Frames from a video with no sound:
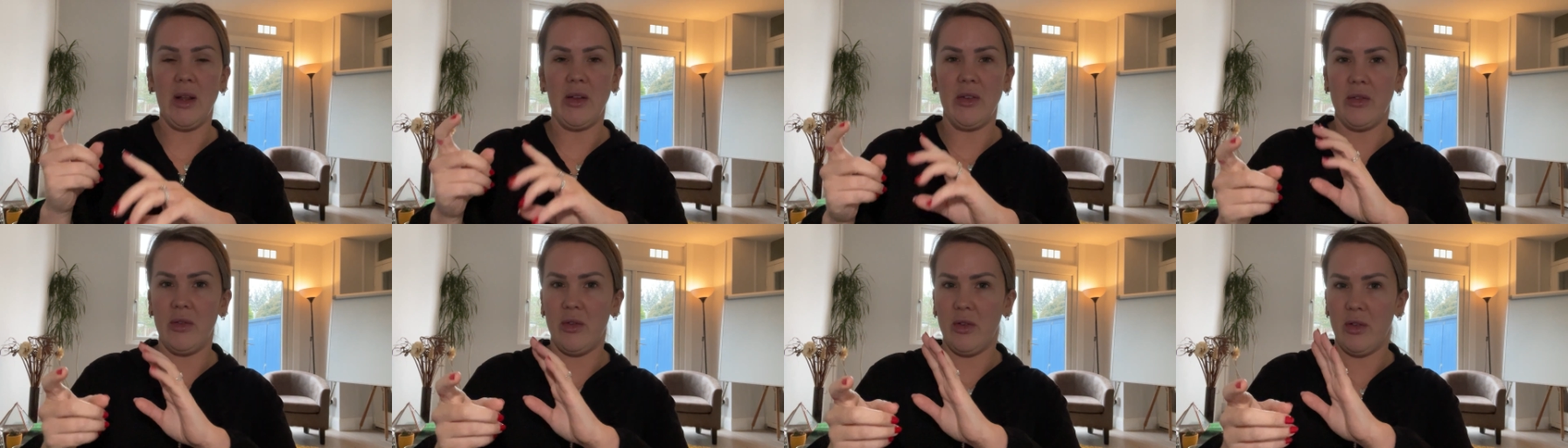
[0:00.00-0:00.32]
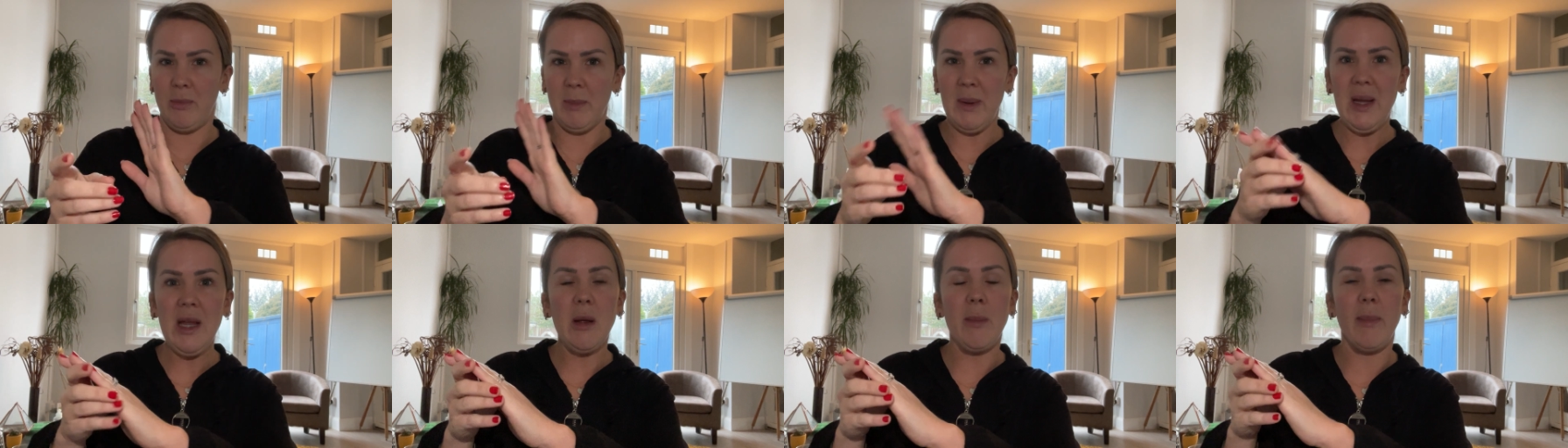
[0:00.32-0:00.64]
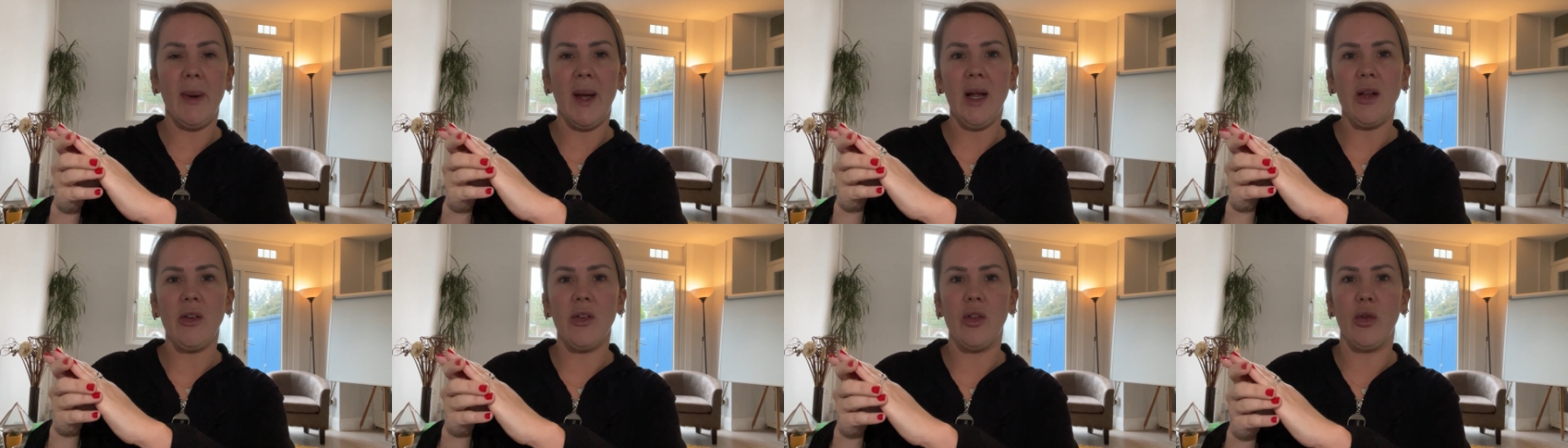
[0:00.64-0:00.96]
speak
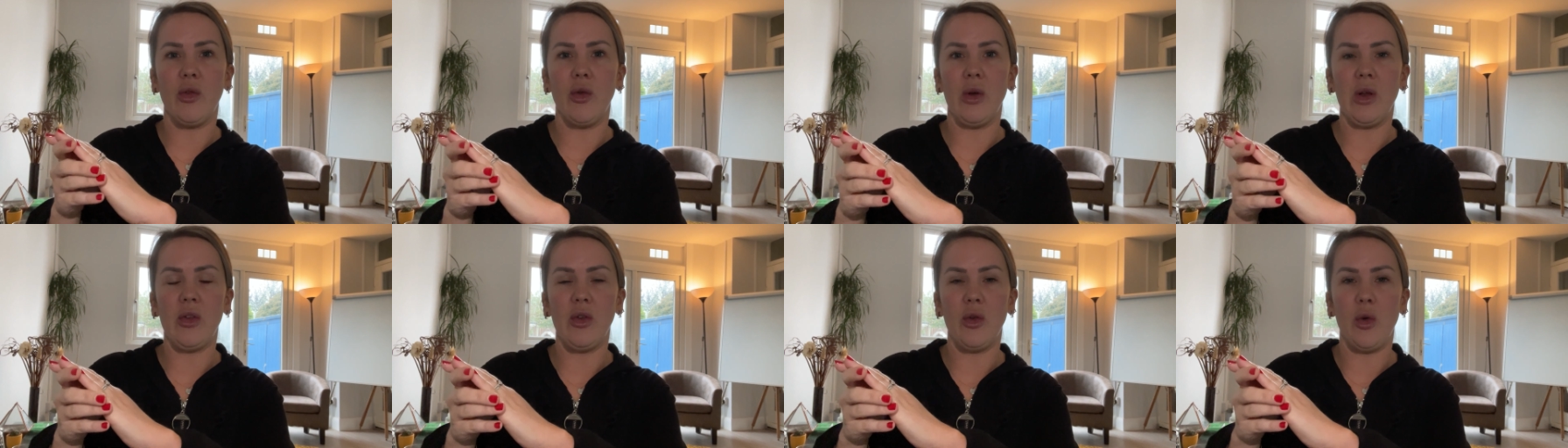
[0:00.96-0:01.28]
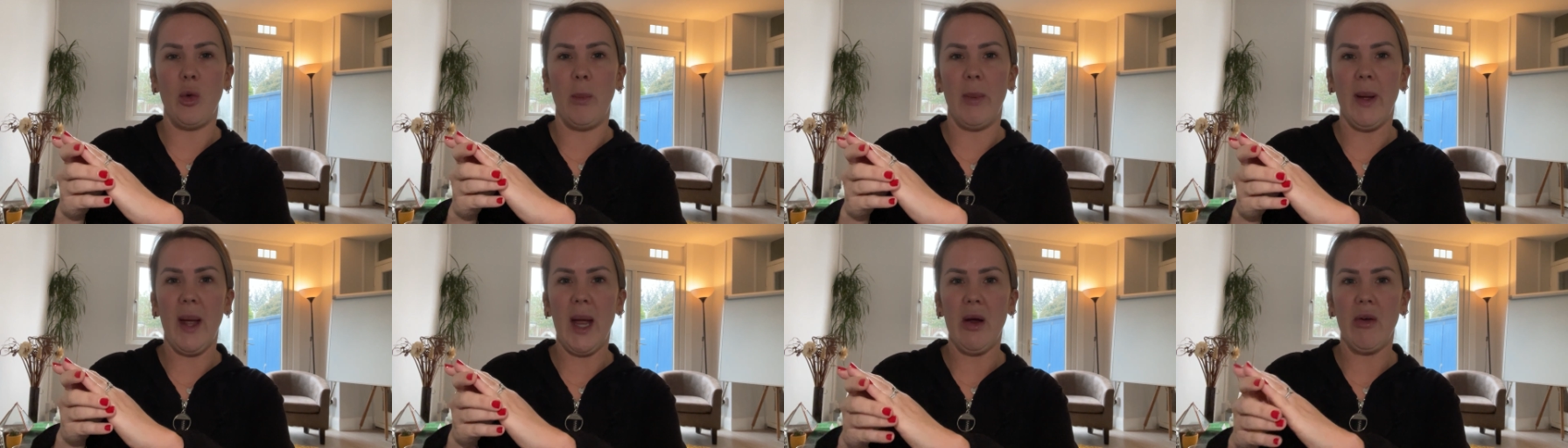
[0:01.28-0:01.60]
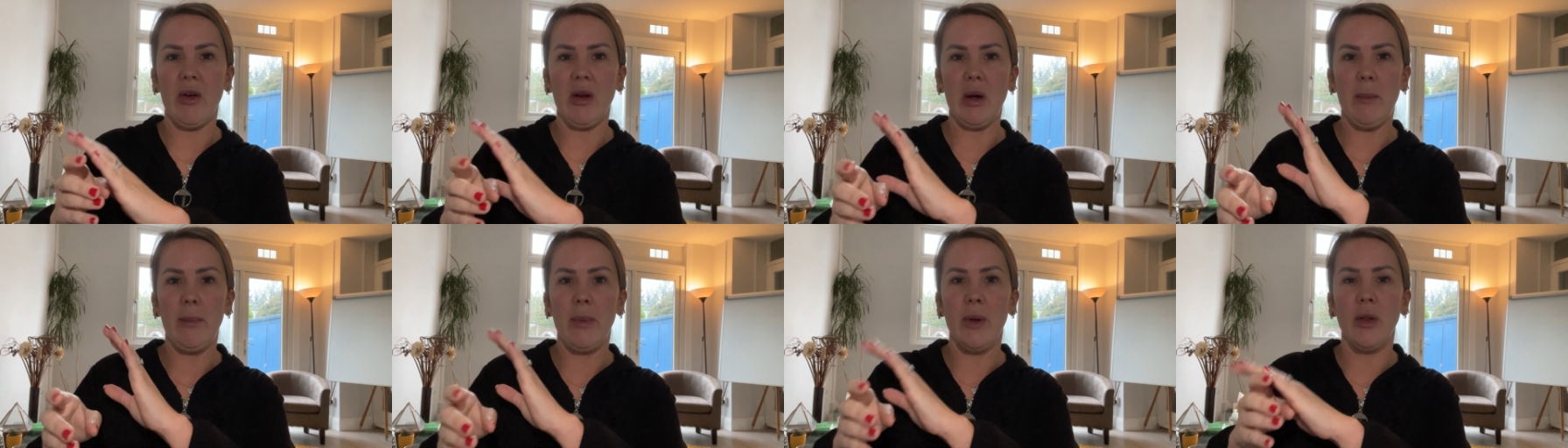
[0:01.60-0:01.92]
back to the critical parent and